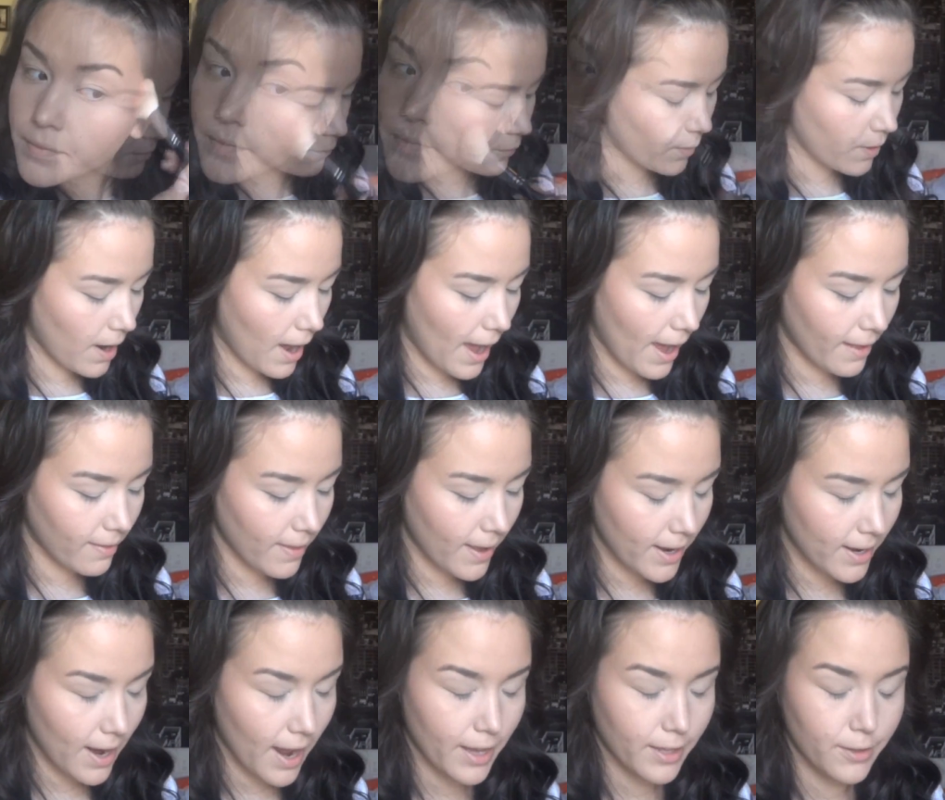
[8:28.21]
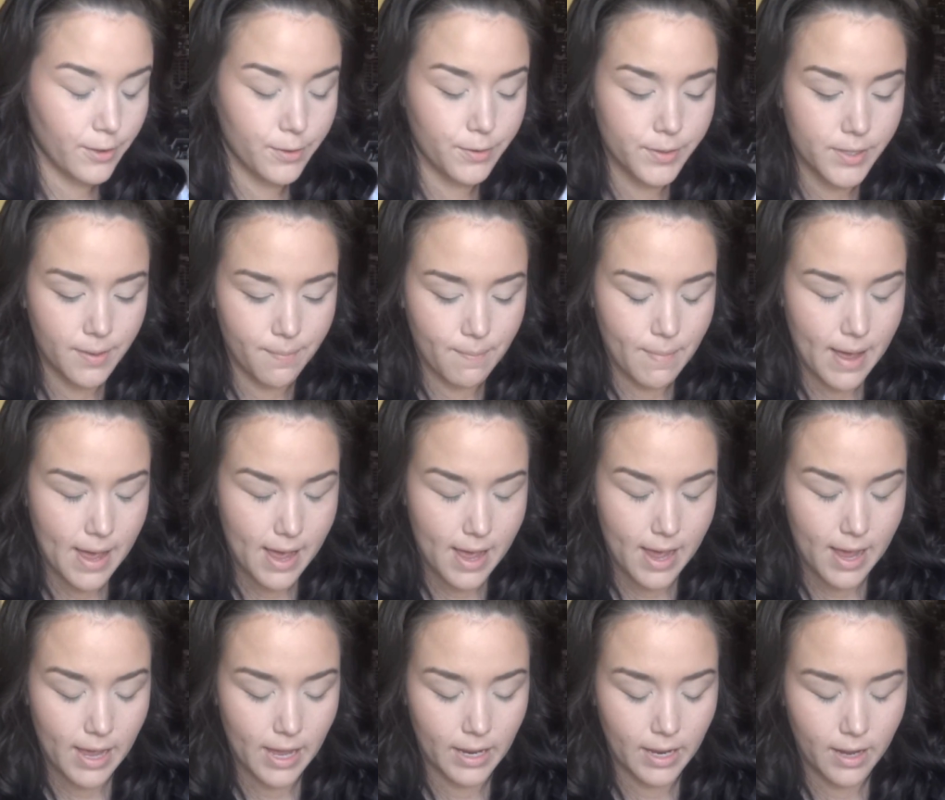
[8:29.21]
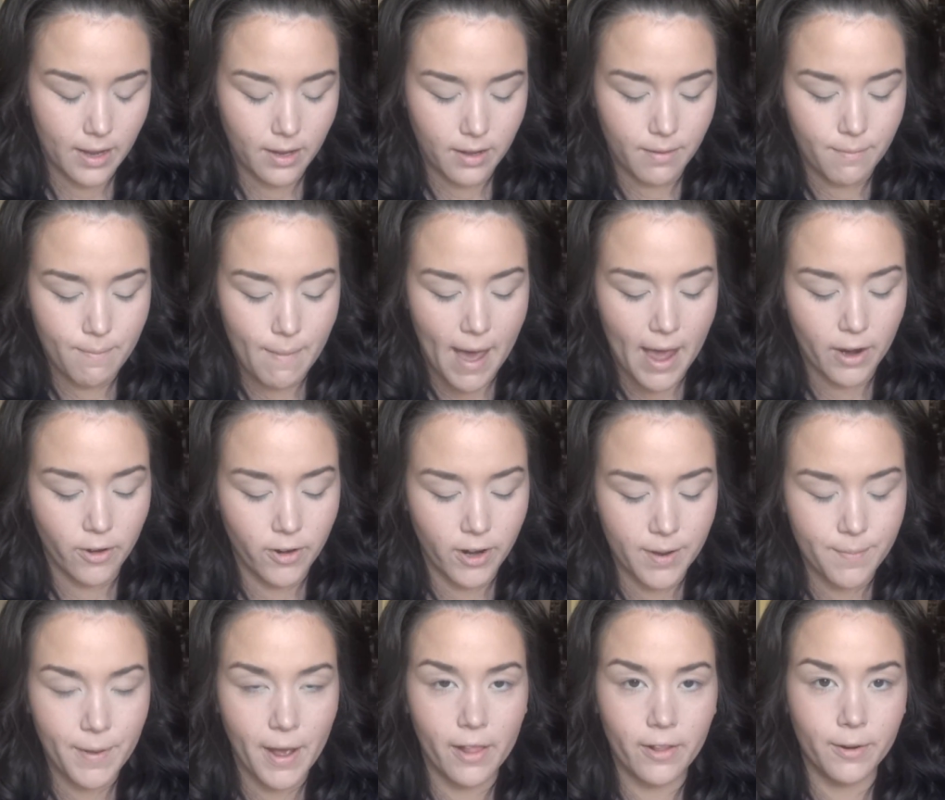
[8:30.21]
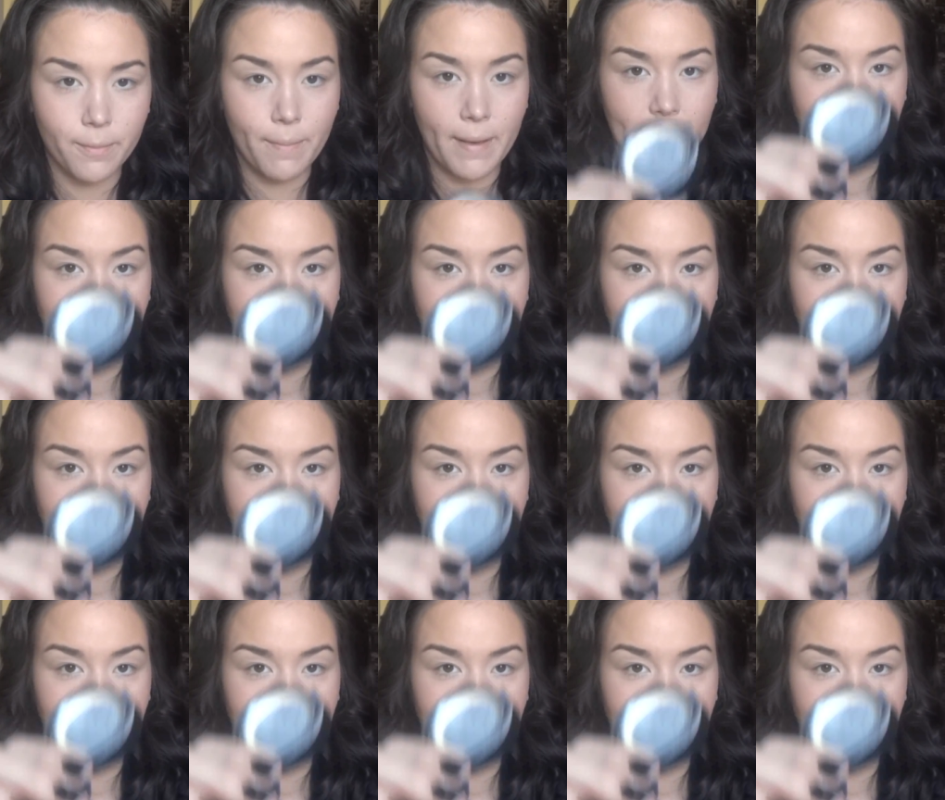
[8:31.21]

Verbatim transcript: For highlight, I use my MAC cream color